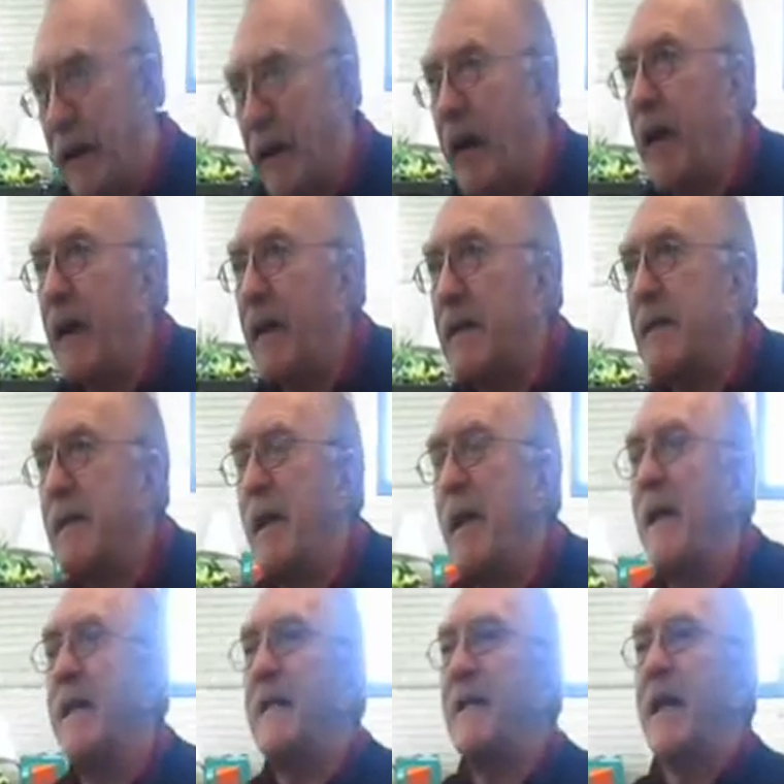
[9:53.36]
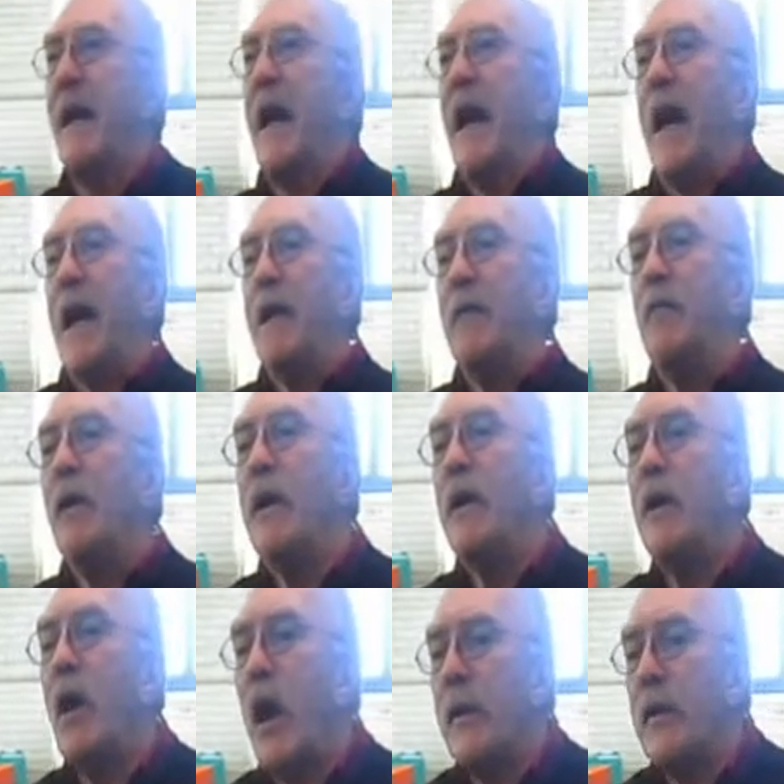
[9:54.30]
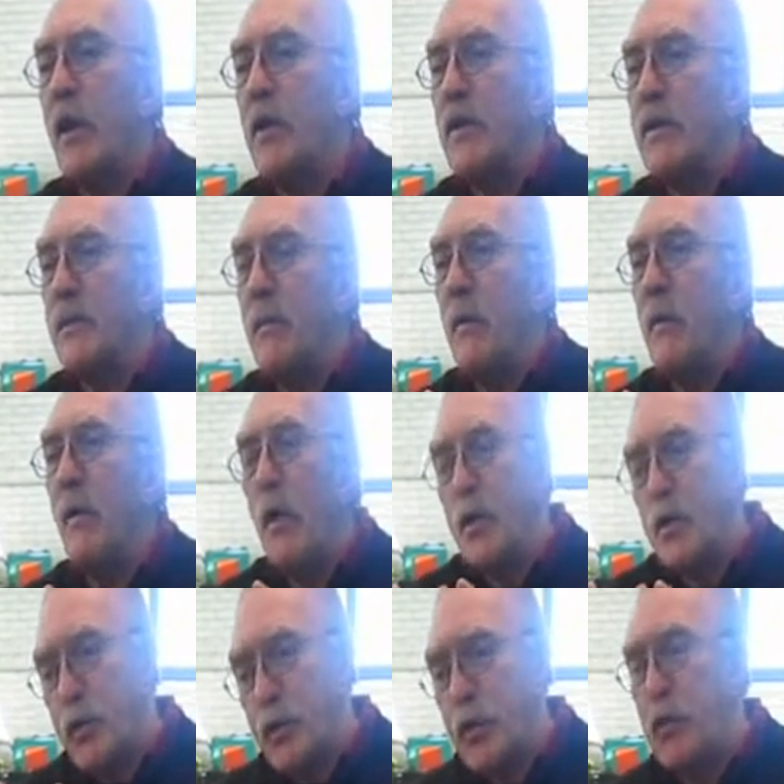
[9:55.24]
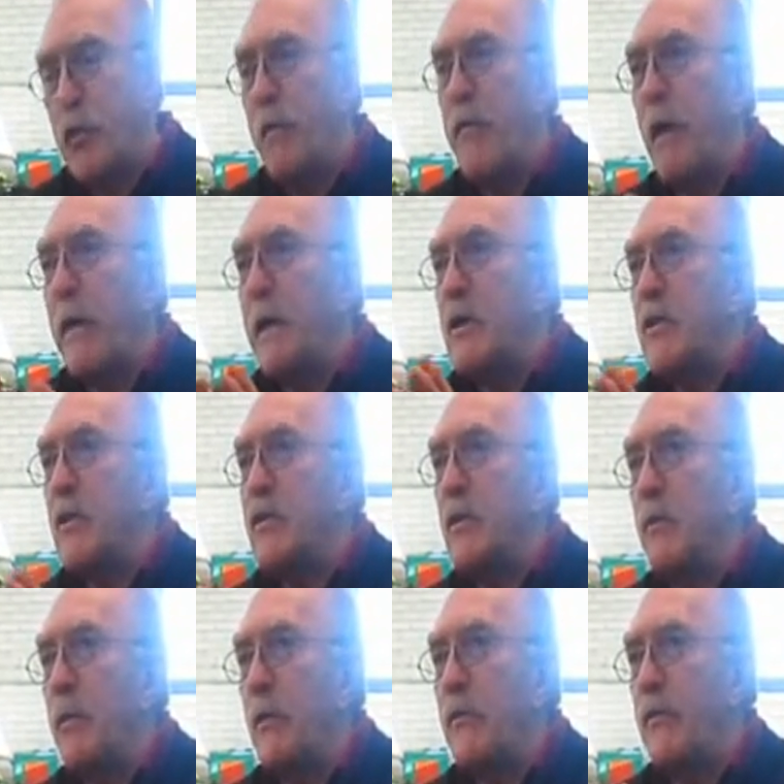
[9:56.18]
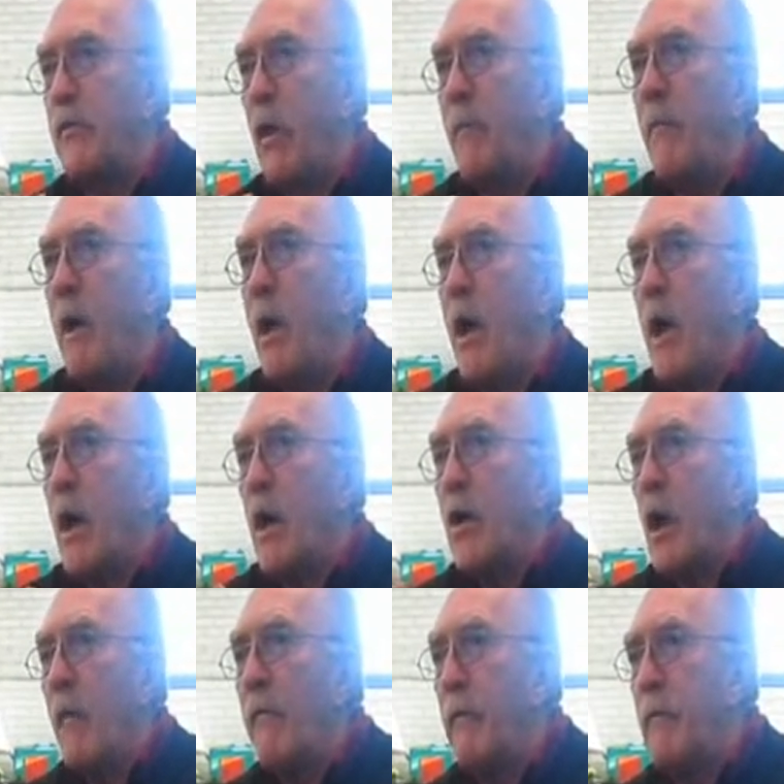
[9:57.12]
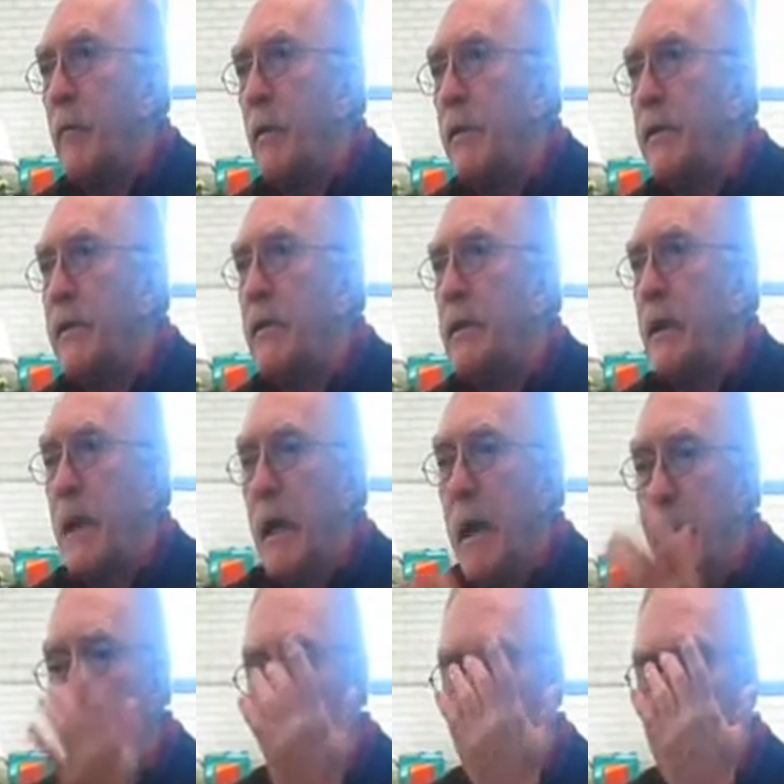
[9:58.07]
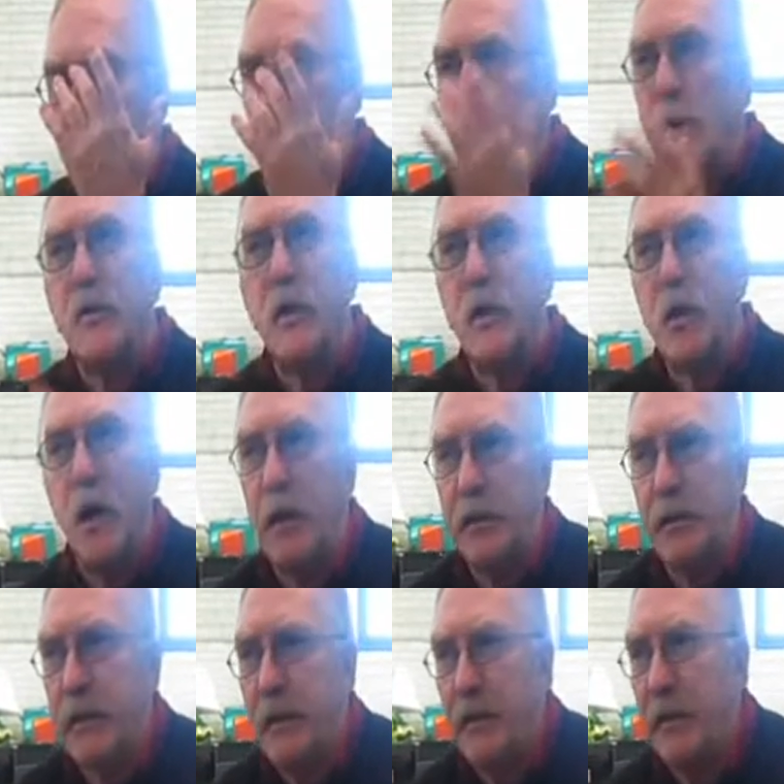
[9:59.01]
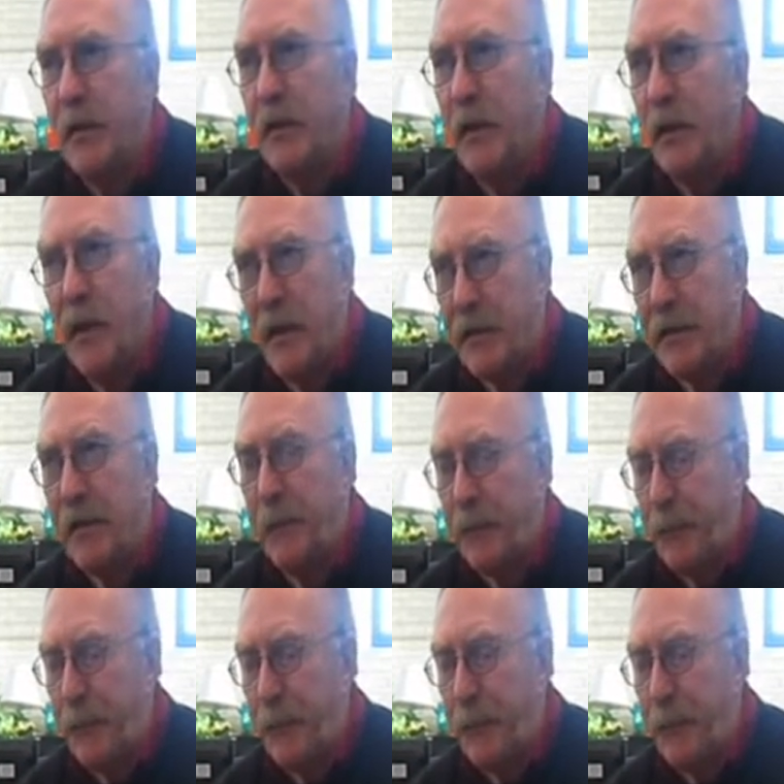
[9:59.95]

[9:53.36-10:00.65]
Yes, yes. And we got financial support from government, but not a lot, not a lot.